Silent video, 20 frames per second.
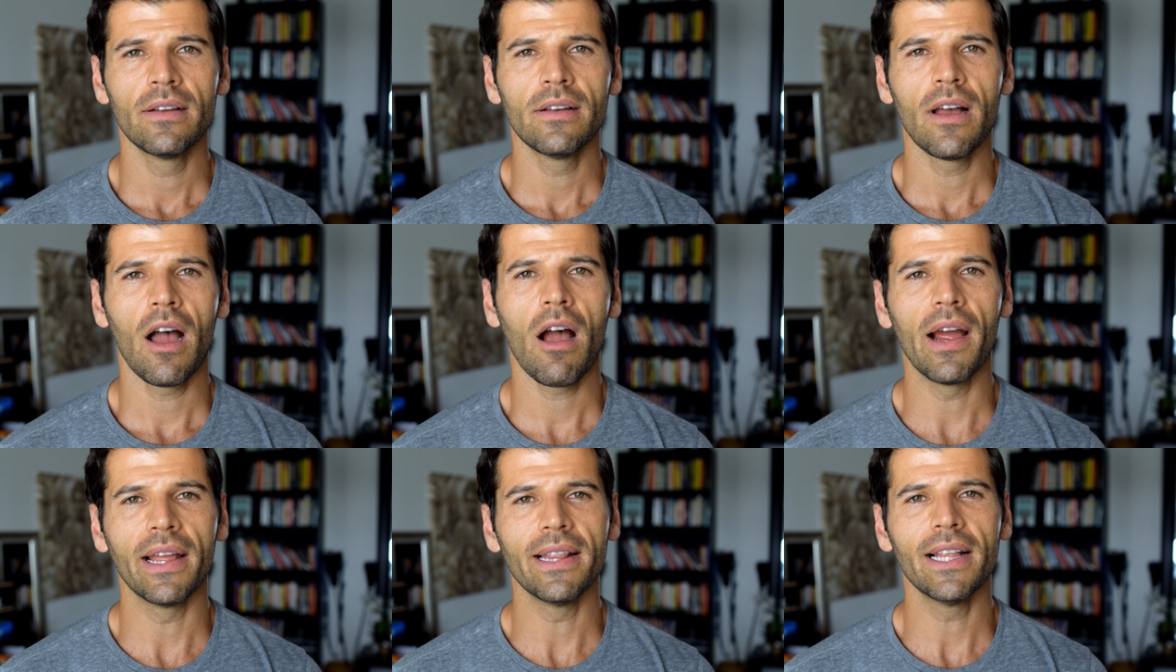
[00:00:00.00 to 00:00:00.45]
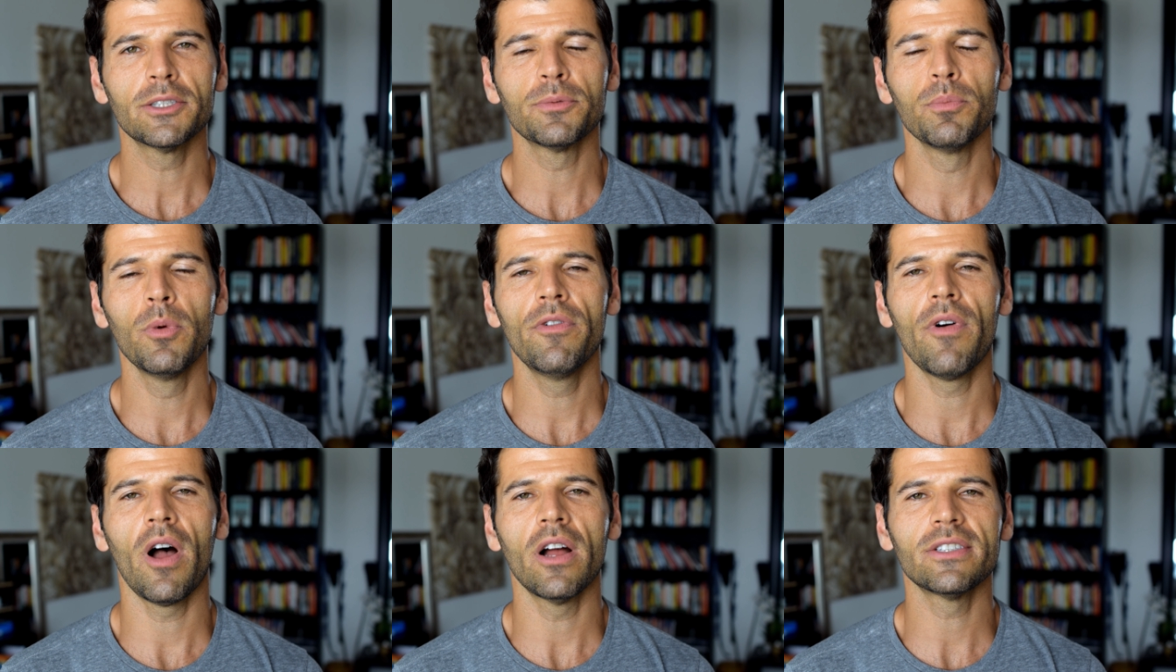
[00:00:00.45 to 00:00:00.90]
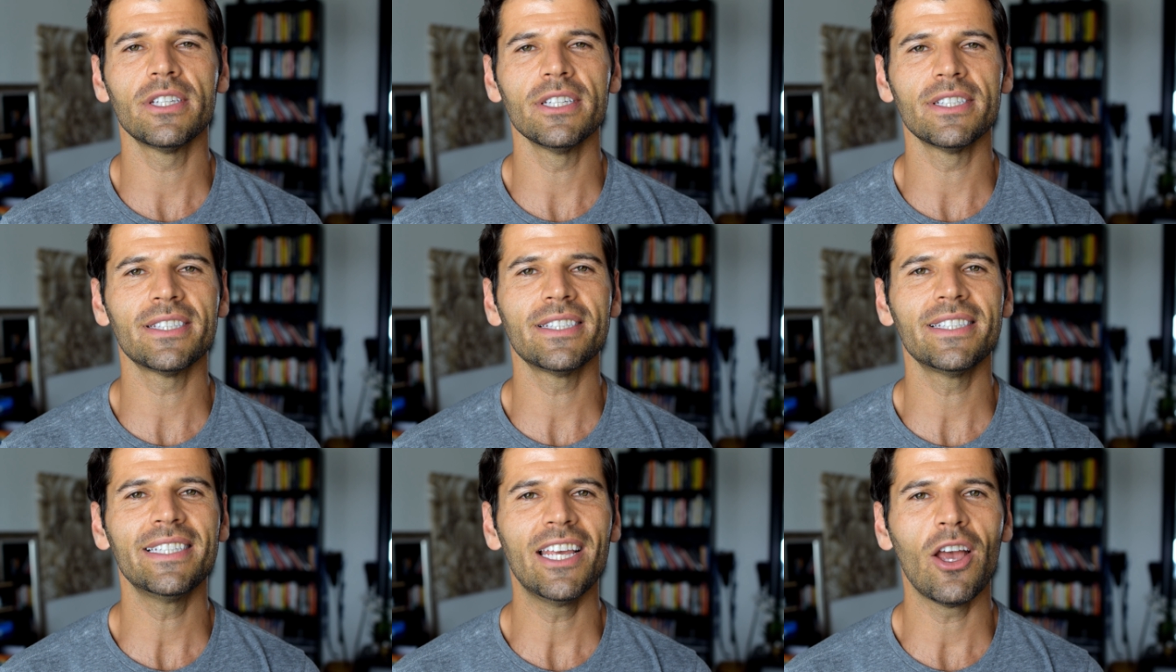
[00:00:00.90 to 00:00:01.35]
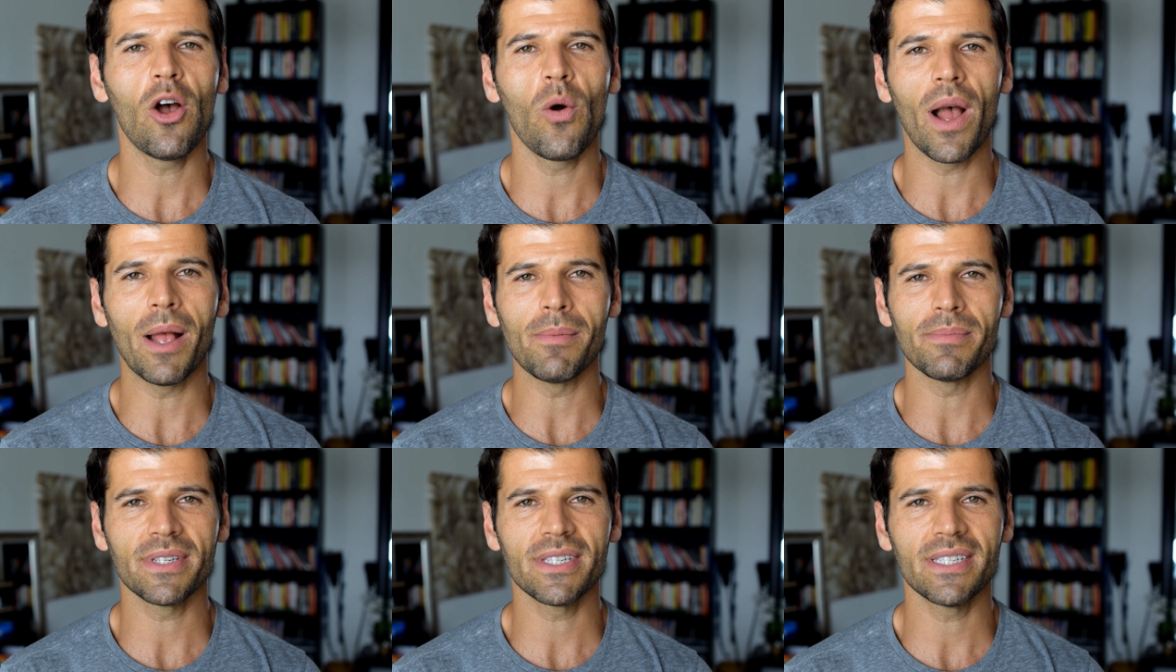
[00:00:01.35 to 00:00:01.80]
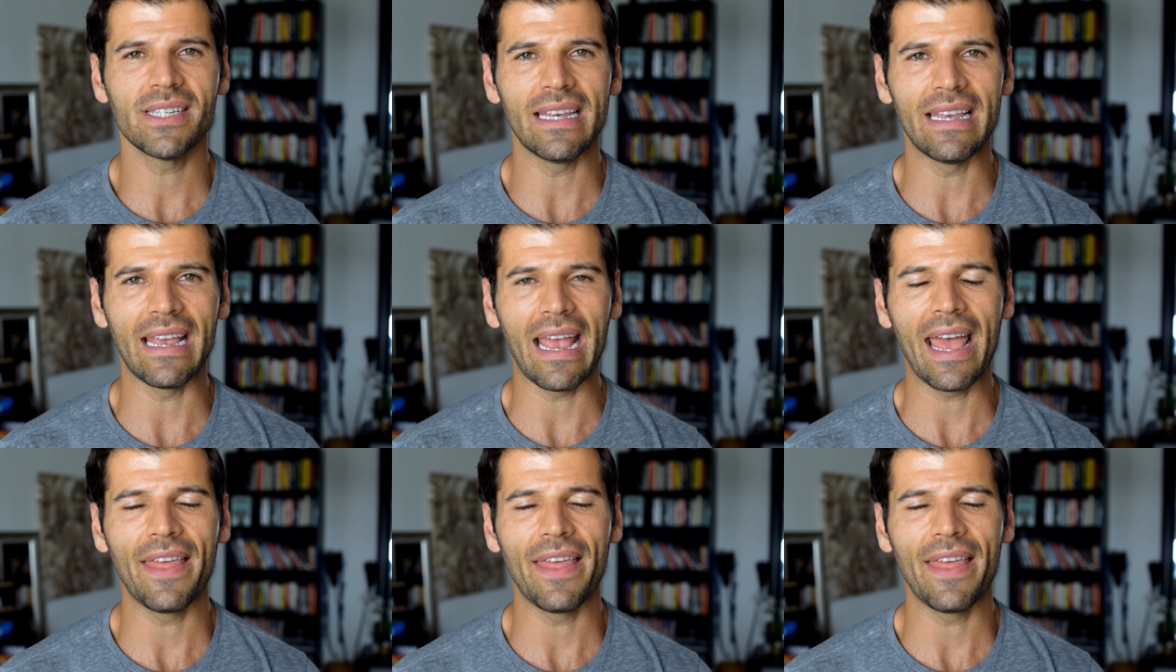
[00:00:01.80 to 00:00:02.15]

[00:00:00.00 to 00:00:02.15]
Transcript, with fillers: All right, let's move on to COMC.